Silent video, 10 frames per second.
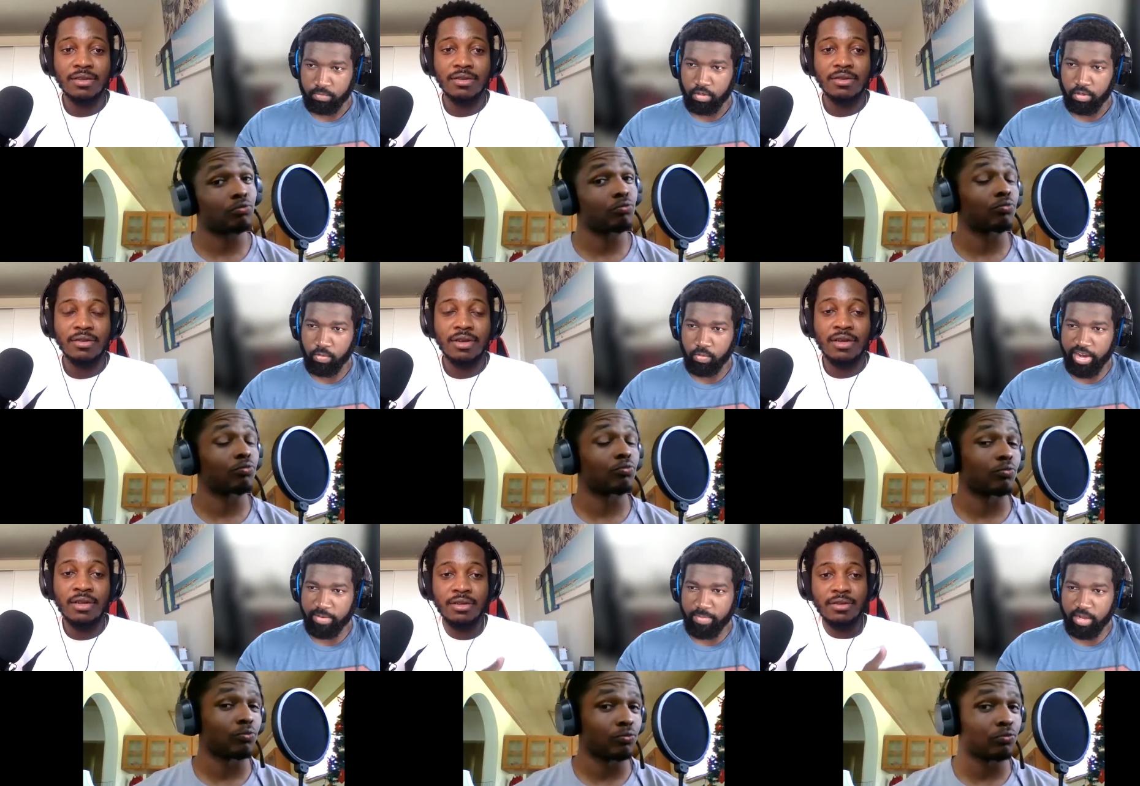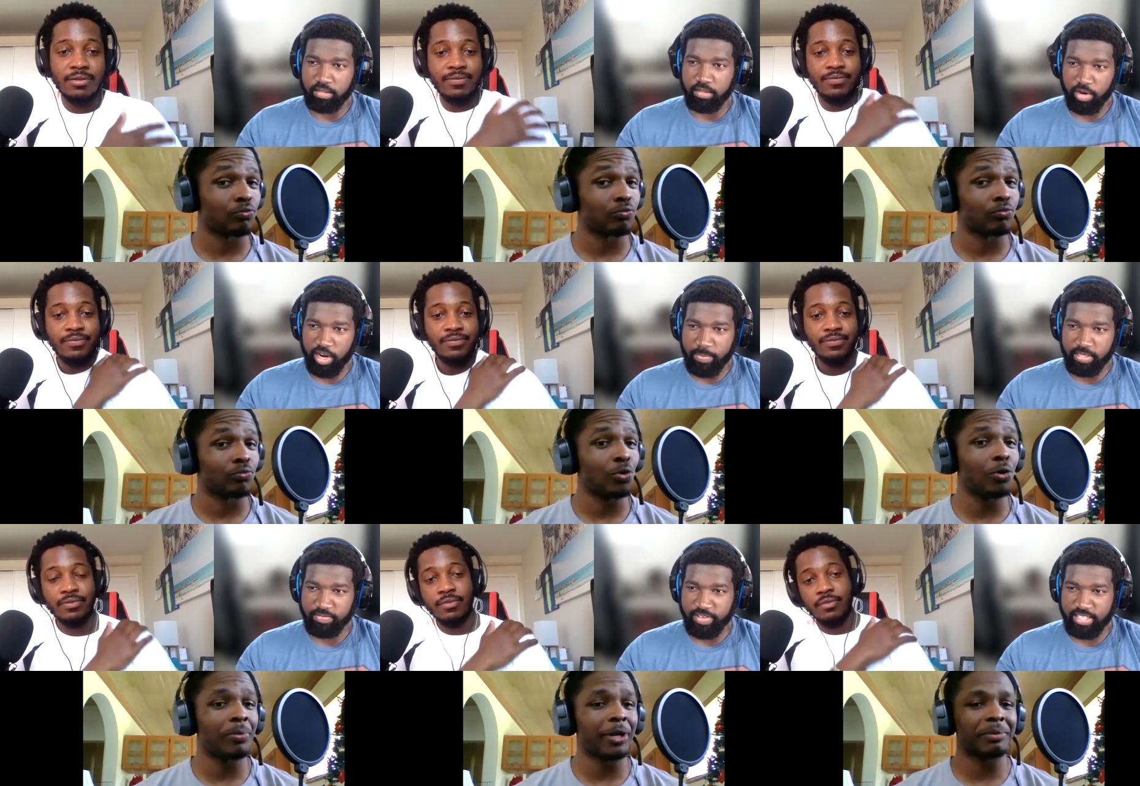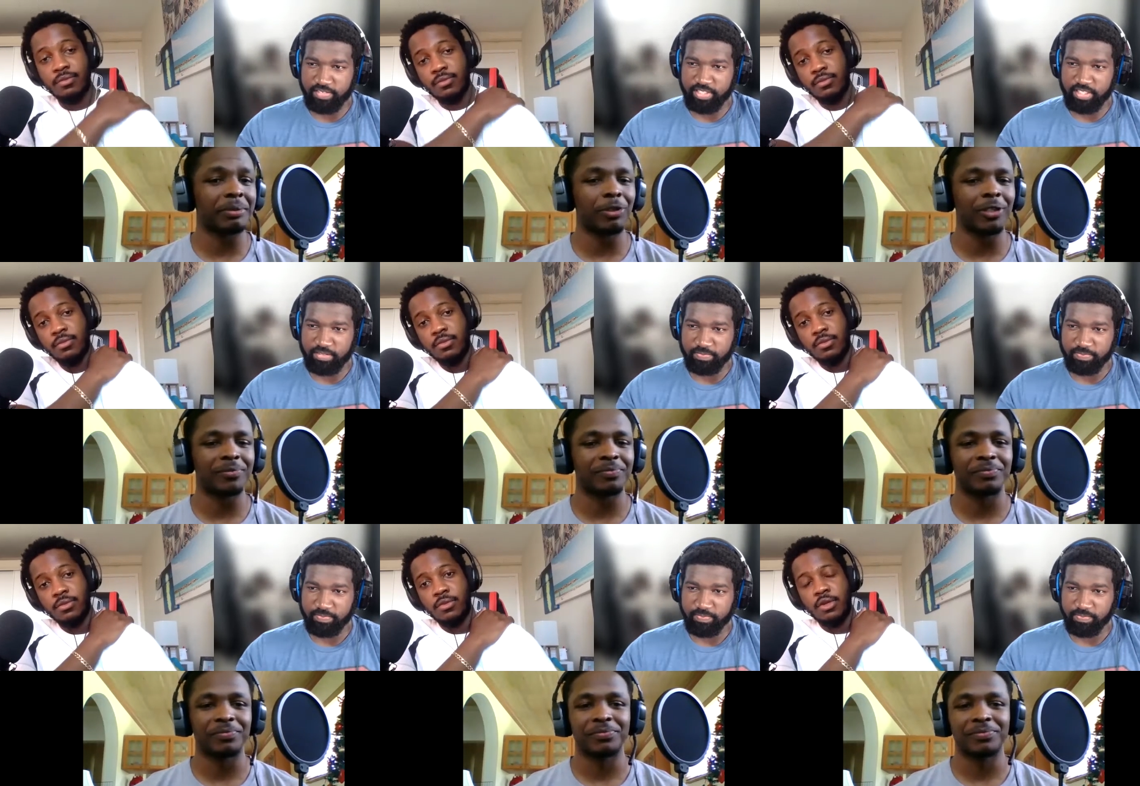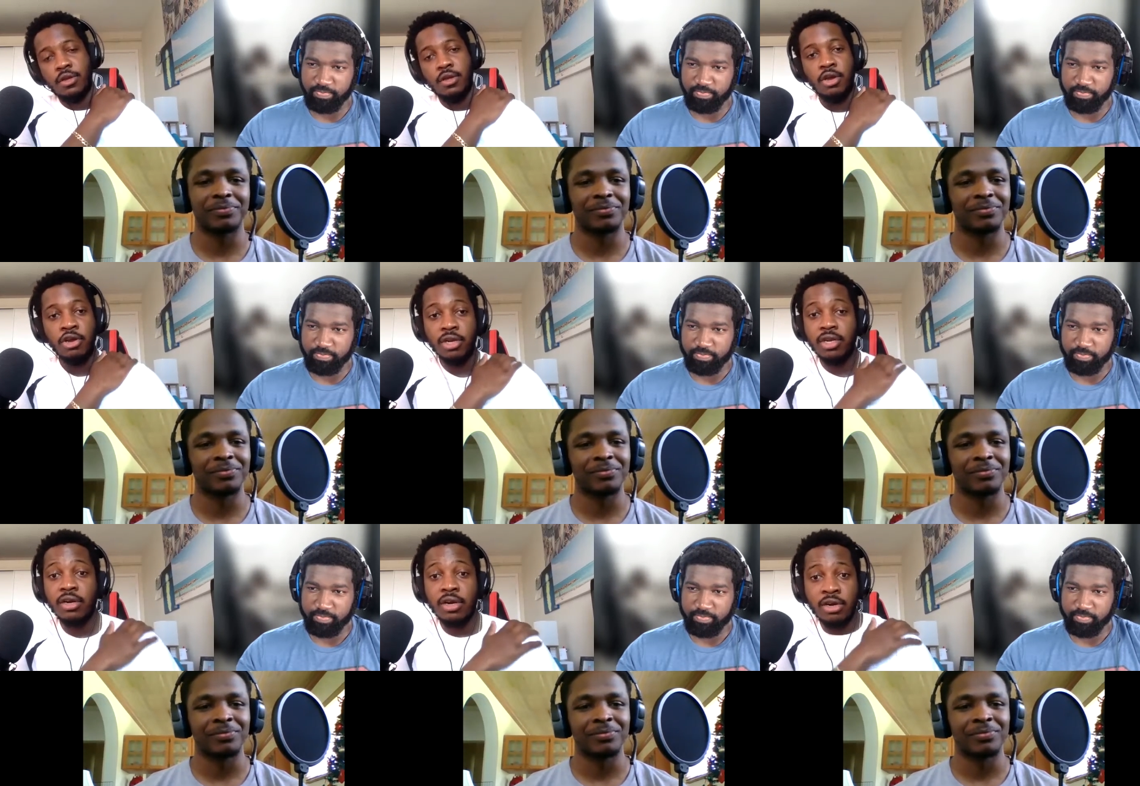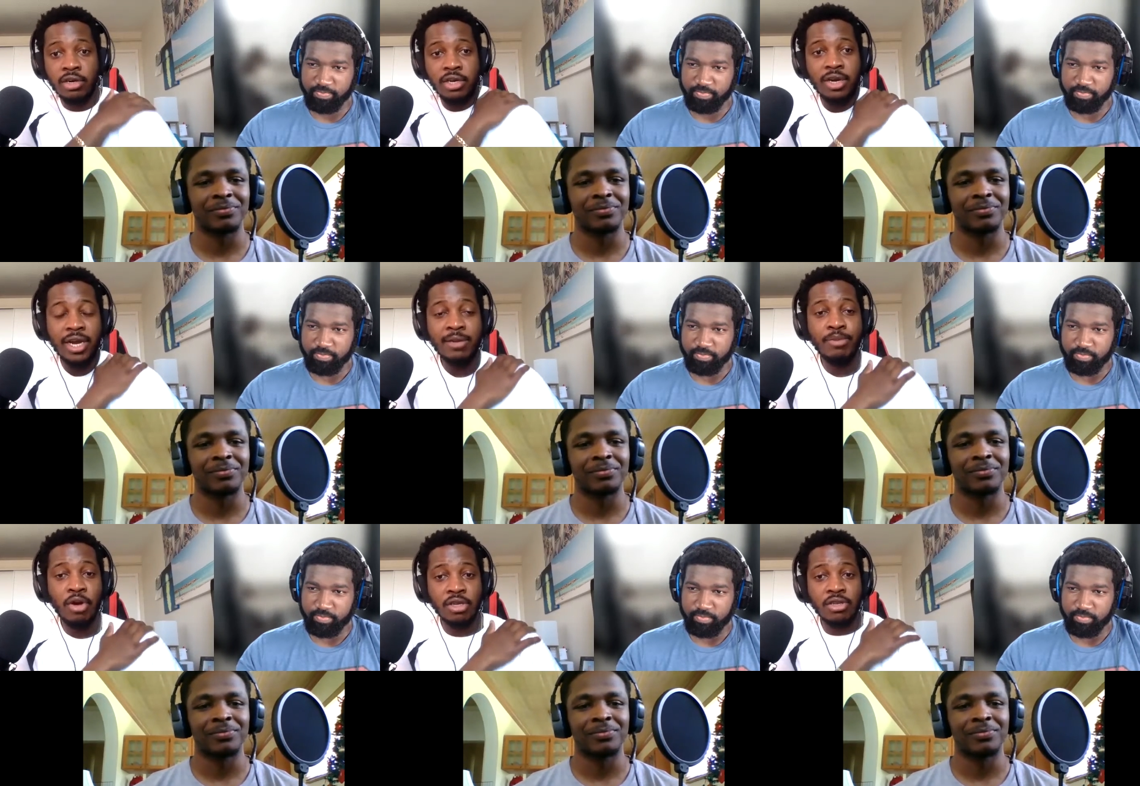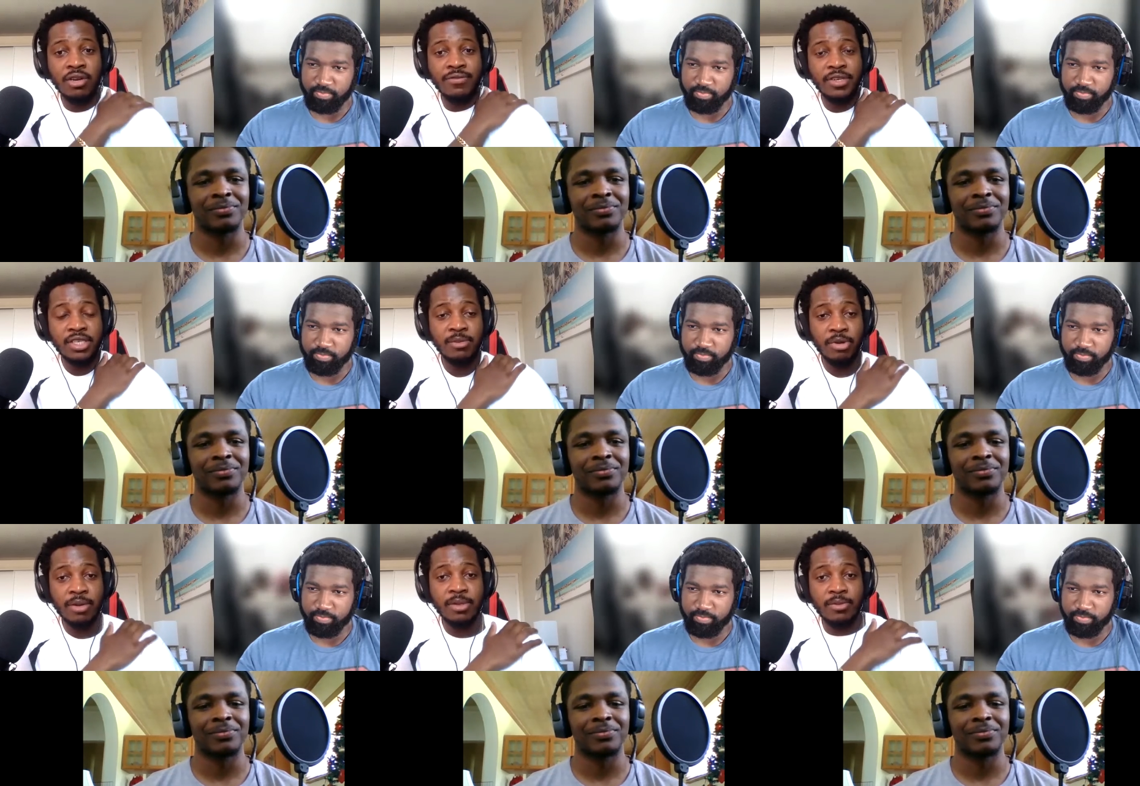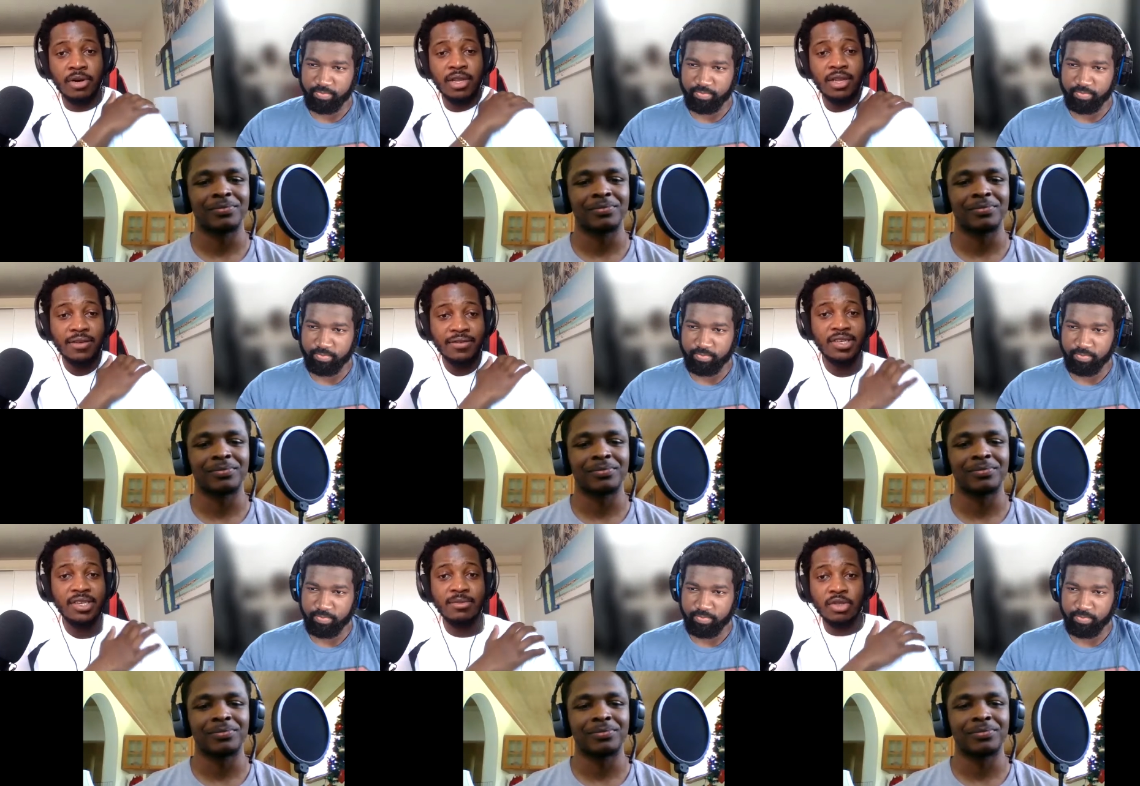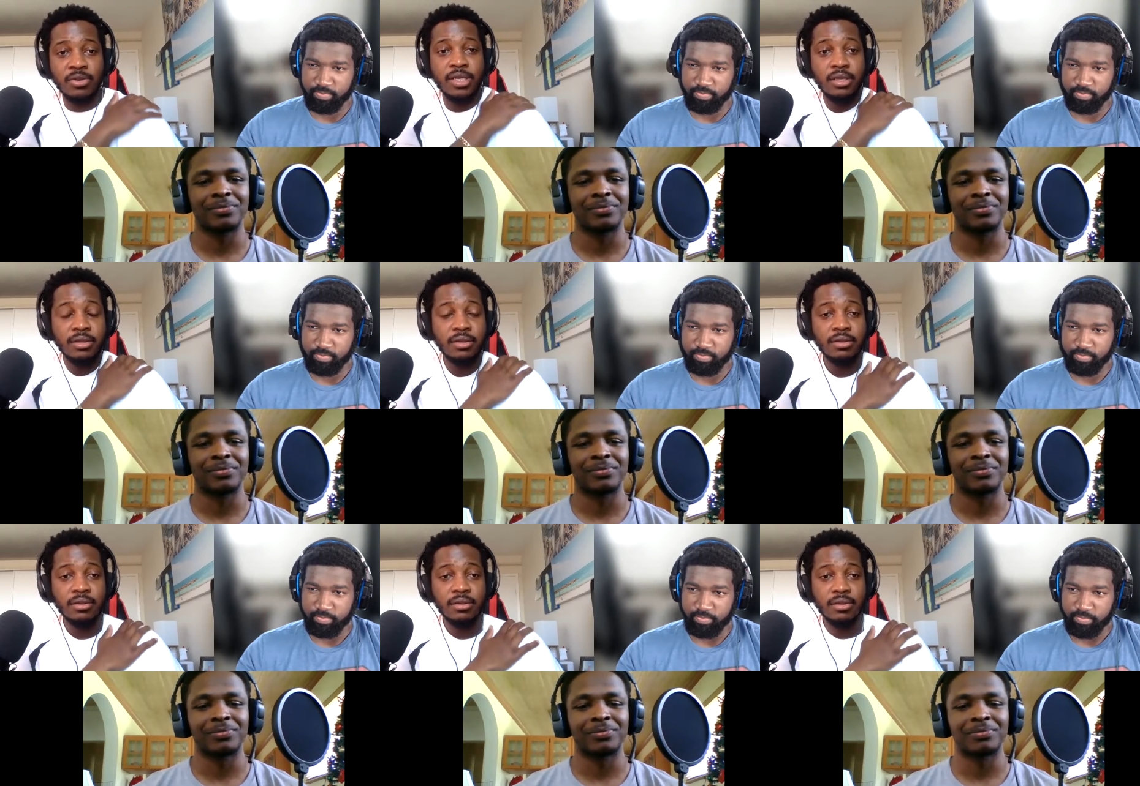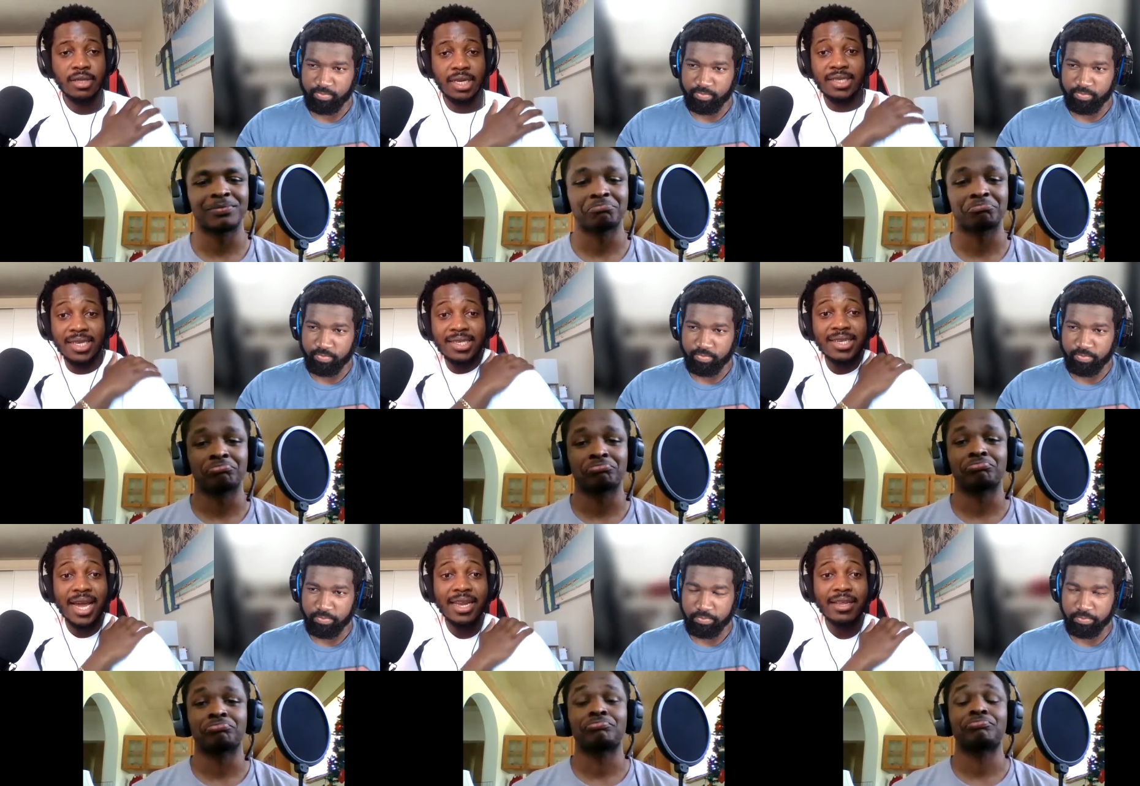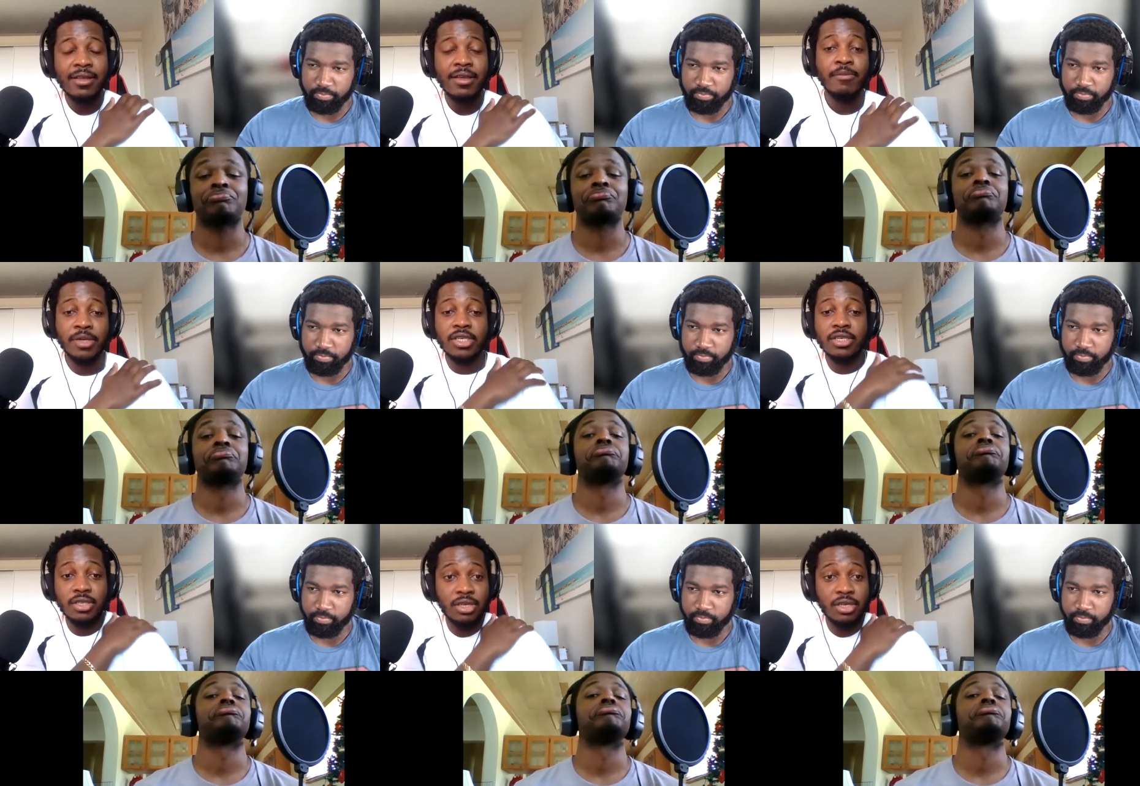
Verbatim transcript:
Speaker 1: No, you
Speaker 2: huh? wear him out, you wear him out. Bring up the ball.
Speaker 1: Hurdler, Hurdler, and Bogdanovich could bring up the ball. I've seen them do it. They decent at it, but to, to